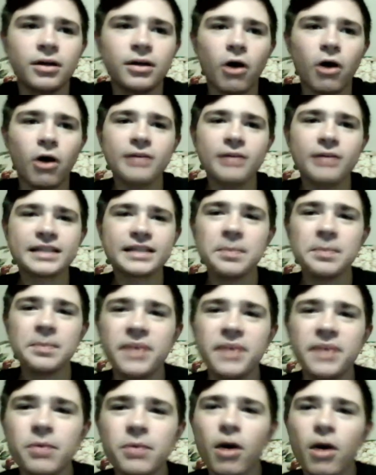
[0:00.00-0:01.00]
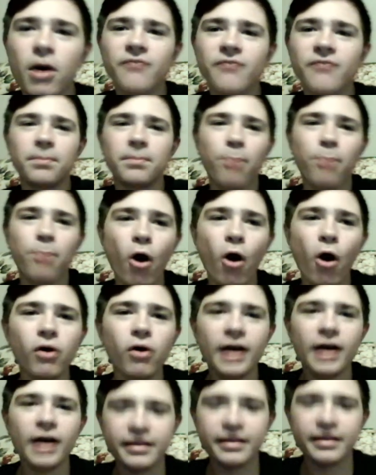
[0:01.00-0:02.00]
Austin Peay will have the
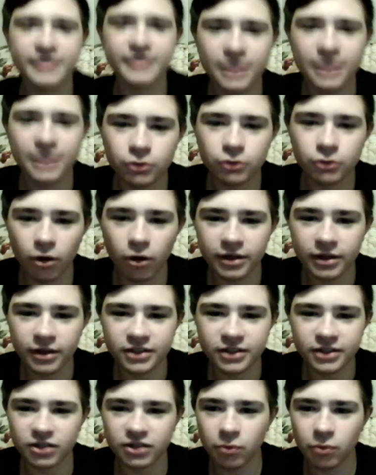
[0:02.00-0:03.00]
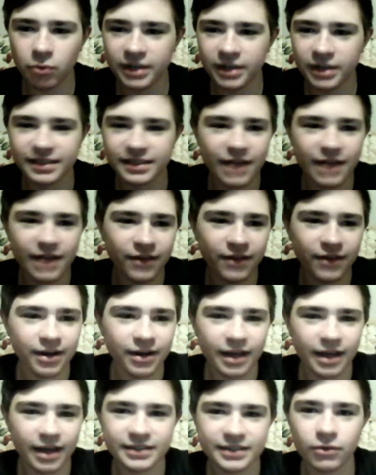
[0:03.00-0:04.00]
ball at the Central Arkansas
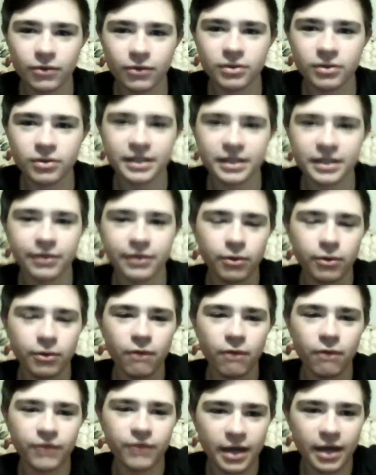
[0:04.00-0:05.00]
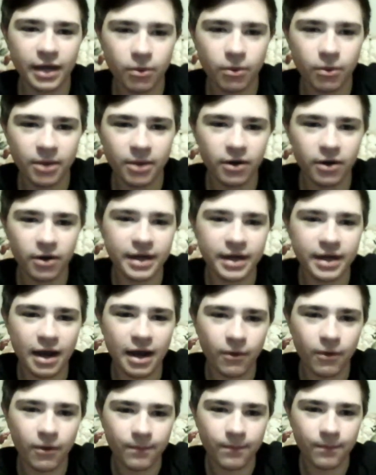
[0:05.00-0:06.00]
27. As it looks like they'll go for the Hail Mary
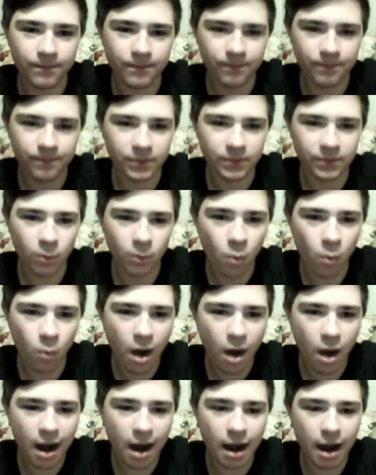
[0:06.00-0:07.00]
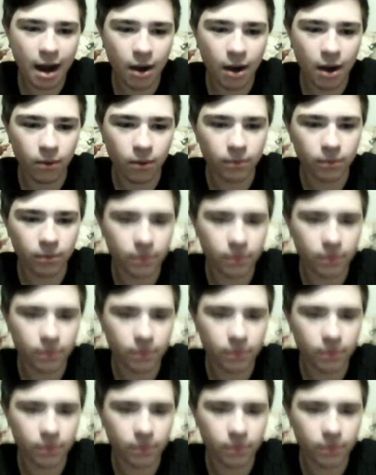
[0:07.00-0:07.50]
now. Wow.